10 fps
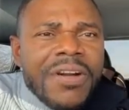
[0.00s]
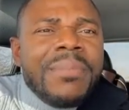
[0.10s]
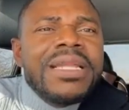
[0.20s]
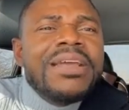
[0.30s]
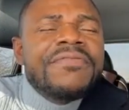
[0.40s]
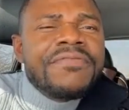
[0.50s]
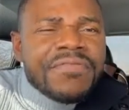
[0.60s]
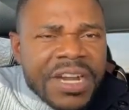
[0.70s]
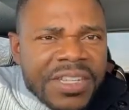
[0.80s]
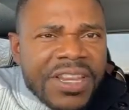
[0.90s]
Family and
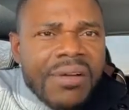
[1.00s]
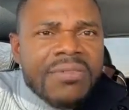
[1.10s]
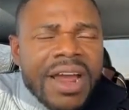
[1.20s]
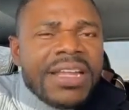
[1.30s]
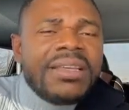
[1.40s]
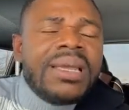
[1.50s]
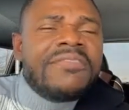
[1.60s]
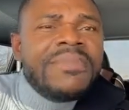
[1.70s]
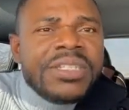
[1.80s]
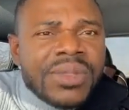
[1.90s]
friends are running
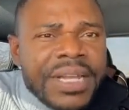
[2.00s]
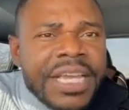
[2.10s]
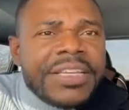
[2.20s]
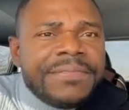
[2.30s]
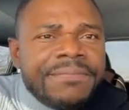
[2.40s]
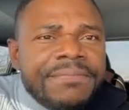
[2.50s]
governments today.